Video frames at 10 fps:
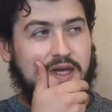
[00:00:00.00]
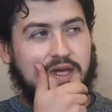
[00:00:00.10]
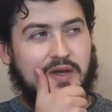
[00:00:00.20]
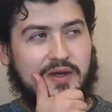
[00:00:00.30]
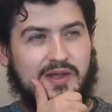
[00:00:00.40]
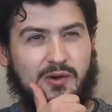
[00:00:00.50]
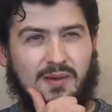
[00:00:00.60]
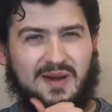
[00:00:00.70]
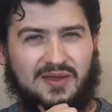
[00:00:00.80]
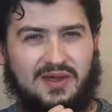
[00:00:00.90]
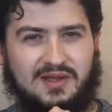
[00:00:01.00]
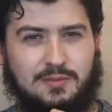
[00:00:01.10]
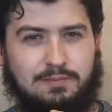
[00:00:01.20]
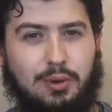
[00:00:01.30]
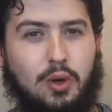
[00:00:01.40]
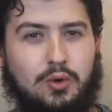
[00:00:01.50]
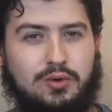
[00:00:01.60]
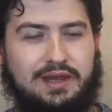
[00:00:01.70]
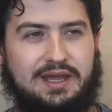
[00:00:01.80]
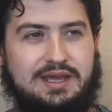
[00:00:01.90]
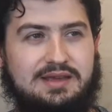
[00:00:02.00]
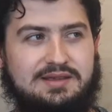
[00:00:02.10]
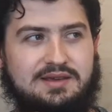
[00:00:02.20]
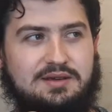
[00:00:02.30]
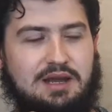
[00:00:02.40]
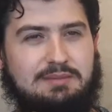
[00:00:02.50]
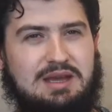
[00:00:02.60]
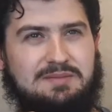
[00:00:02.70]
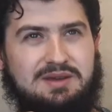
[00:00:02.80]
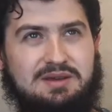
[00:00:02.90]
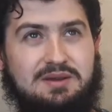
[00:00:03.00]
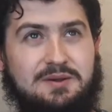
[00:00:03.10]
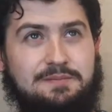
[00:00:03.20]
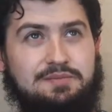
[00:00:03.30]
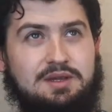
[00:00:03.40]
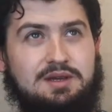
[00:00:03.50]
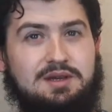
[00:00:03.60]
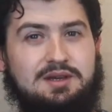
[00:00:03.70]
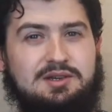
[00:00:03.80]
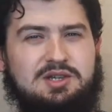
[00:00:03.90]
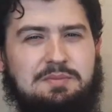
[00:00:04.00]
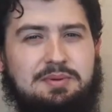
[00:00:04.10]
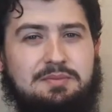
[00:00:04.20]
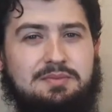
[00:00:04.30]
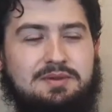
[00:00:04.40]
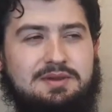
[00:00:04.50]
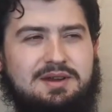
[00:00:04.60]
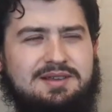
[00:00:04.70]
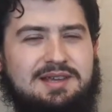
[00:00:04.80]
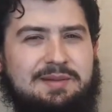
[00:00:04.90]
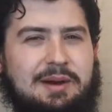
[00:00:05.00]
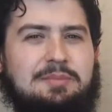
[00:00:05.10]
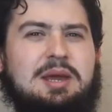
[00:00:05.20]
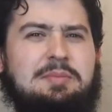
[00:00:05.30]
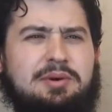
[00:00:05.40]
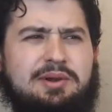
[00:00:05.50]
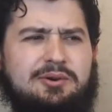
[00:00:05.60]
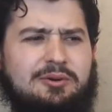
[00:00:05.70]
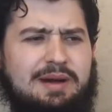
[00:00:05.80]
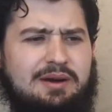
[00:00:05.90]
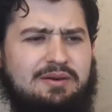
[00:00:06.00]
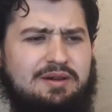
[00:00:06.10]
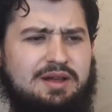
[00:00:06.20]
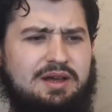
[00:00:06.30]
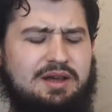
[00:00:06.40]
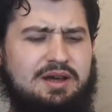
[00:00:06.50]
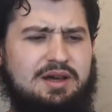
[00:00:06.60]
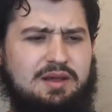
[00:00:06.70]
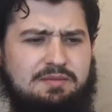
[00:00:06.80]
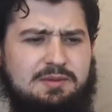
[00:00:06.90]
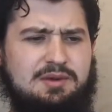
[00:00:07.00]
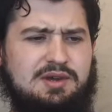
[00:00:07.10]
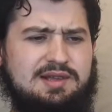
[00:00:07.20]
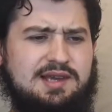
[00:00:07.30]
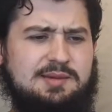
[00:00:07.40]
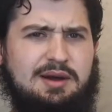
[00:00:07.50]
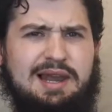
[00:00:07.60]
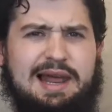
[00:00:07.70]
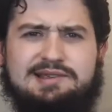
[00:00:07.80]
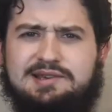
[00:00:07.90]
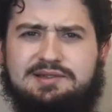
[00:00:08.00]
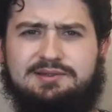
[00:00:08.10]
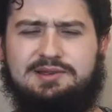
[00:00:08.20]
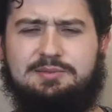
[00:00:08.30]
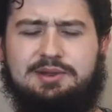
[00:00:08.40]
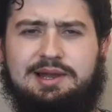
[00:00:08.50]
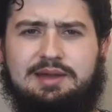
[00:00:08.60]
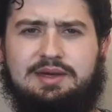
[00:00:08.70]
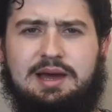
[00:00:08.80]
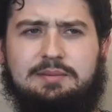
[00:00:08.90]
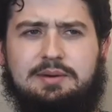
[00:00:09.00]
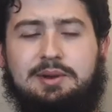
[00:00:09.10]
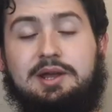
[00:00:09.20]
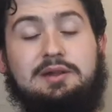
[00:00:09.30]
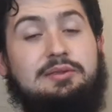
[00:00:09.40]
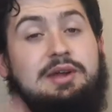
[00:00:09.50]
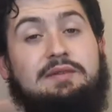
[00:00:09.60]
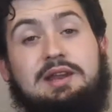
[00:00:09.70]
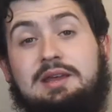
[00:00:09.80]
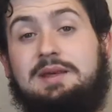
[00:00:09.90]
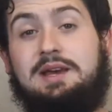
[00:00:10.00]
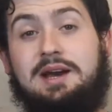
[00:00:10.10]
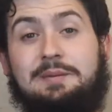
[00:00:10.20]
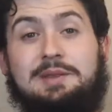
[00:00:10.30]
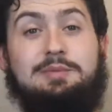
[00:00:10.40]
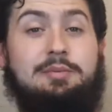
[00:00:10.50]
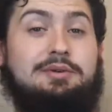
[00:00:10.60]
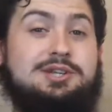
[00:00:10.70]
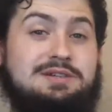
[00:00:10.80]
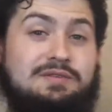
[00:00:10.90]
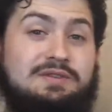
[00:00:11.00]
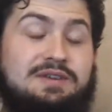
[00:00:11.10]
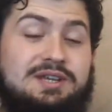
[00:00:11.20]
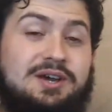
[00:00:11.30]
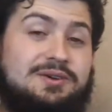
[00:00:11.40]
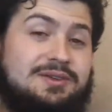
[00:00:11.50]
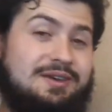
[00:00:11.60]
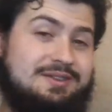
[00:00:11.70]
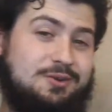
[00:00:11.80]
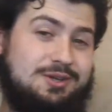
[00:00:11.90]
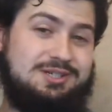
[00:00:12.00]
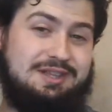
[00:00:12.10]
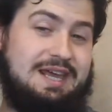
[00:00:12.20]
You know, because there aren't many things that are plural that are easy. Like maybe you can't say it about people or about, I suppose you could say it about lessons or something like that, but I couldn't think of any in the preparation of this video, so that's the question of the